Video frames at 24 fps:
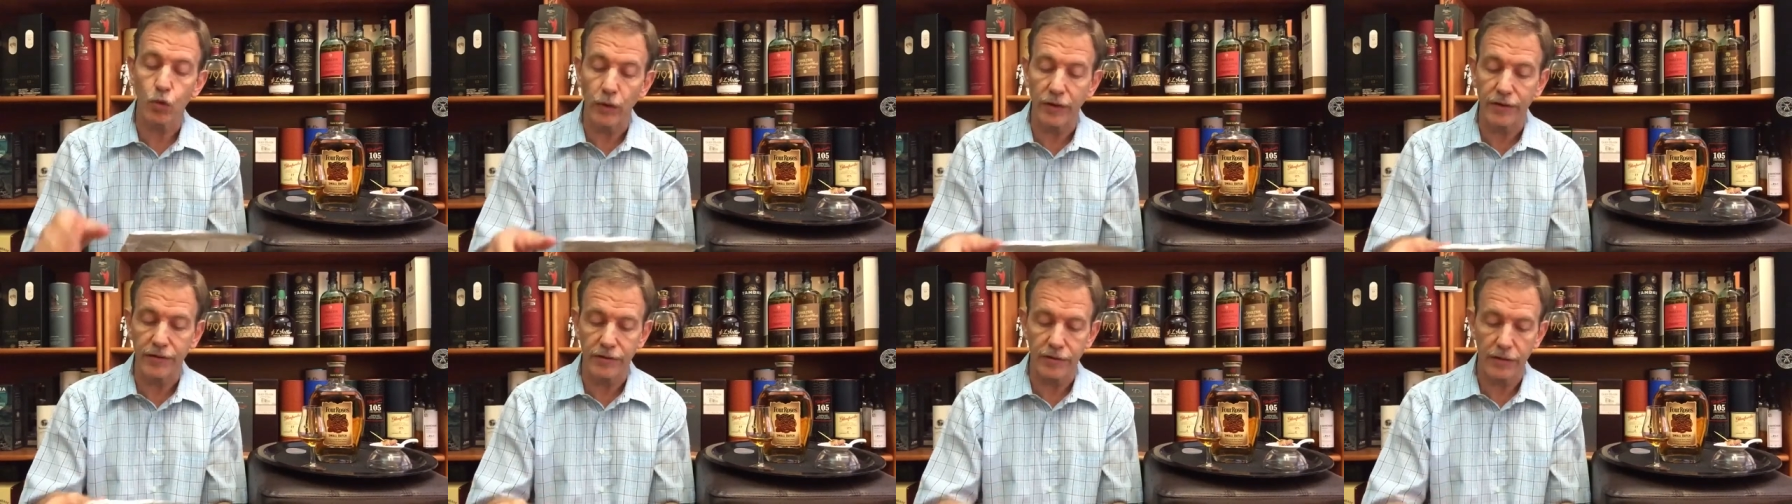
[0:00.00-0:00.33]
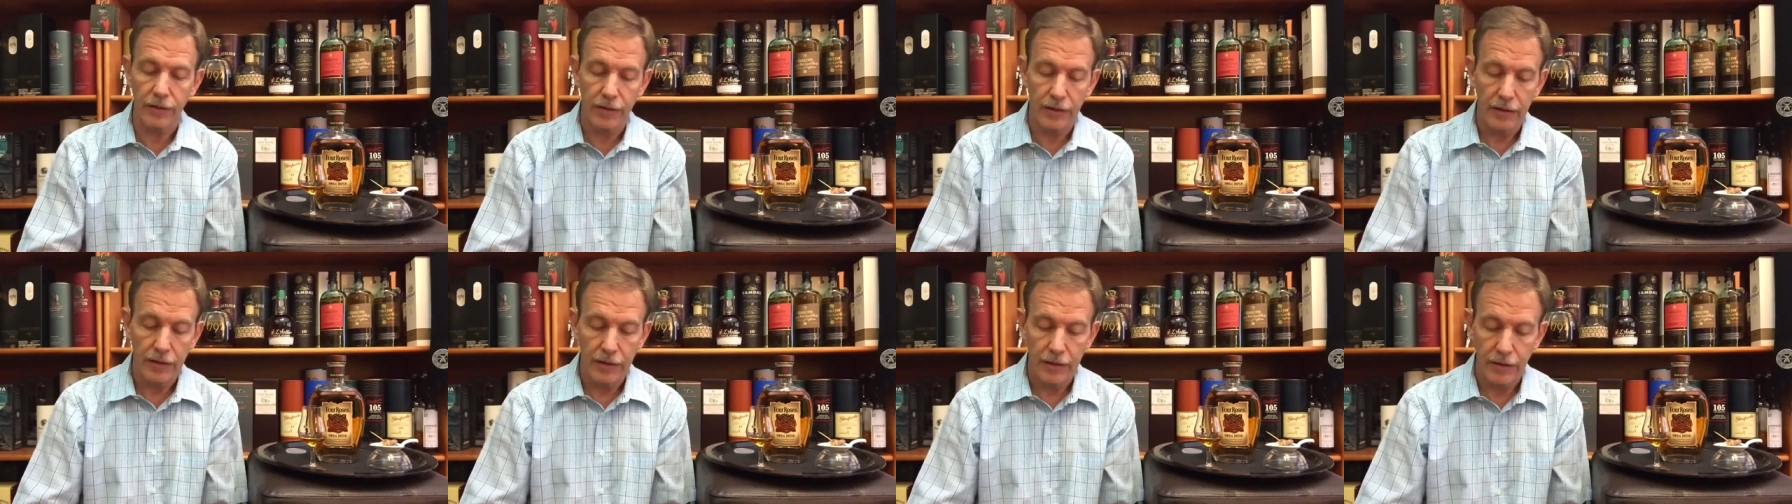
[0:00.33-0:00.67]

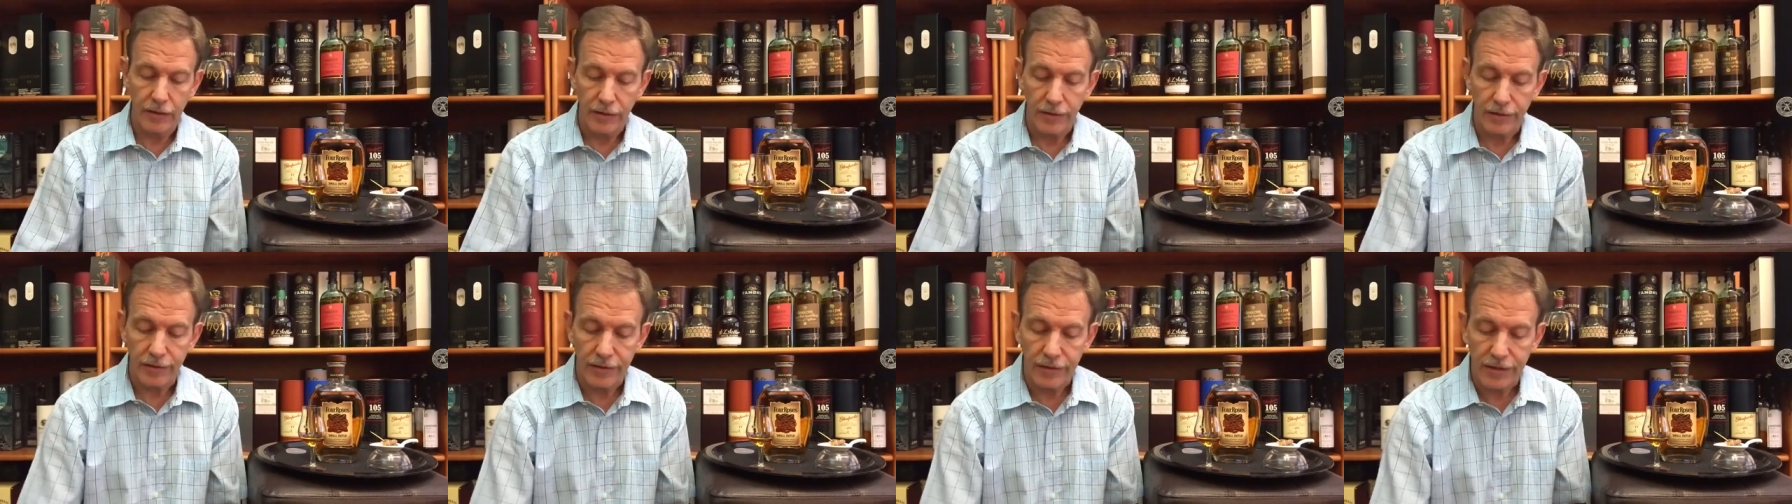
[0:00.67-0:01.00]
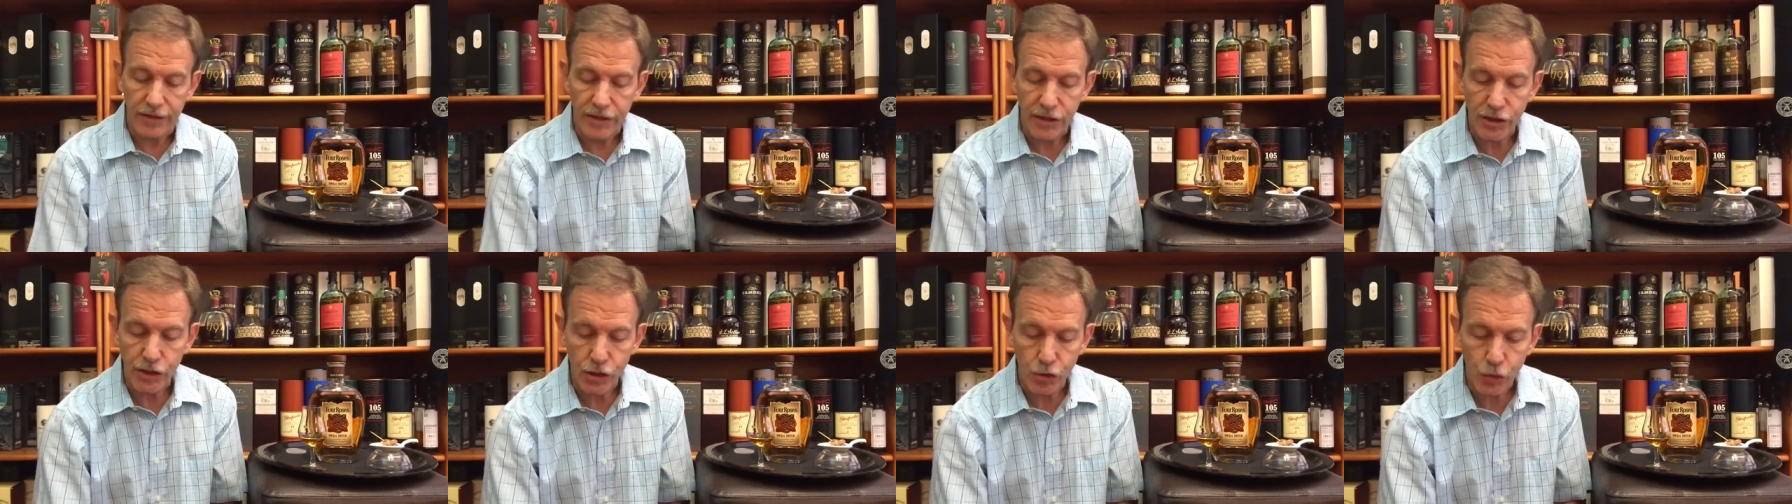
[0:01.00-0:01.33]
with
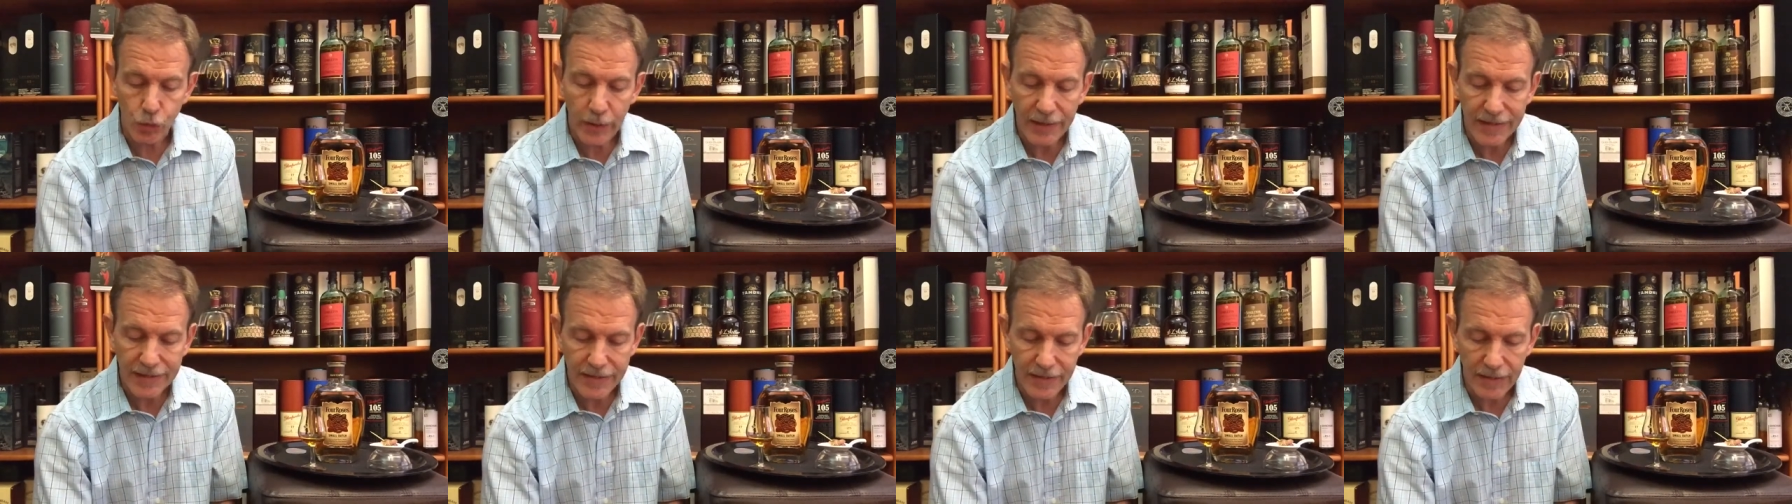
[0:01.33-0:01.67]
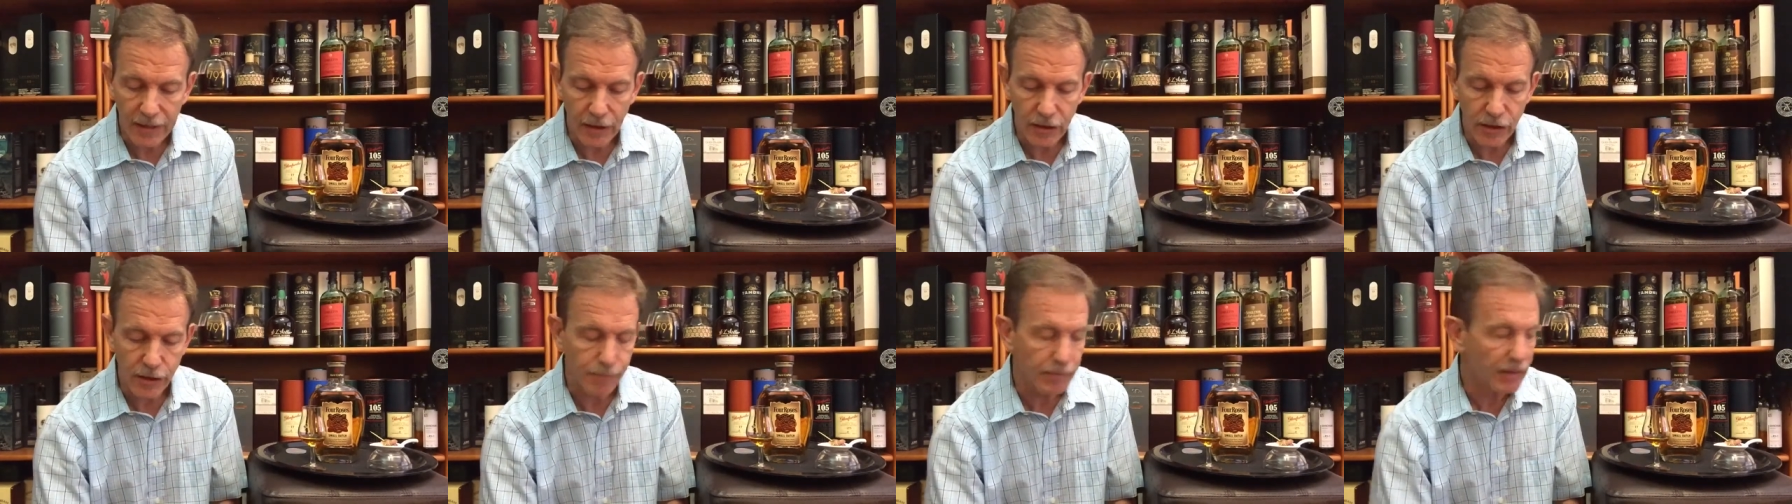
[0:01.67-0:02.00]
the sweet
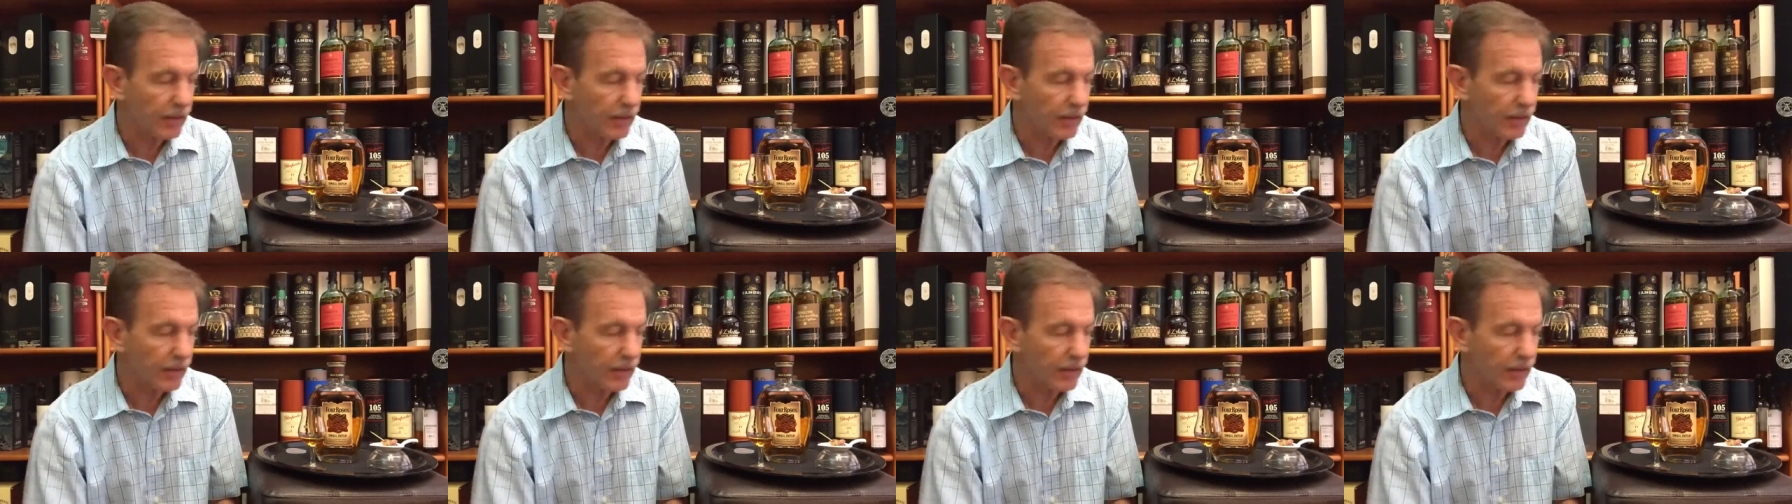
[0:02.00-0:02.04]
notes.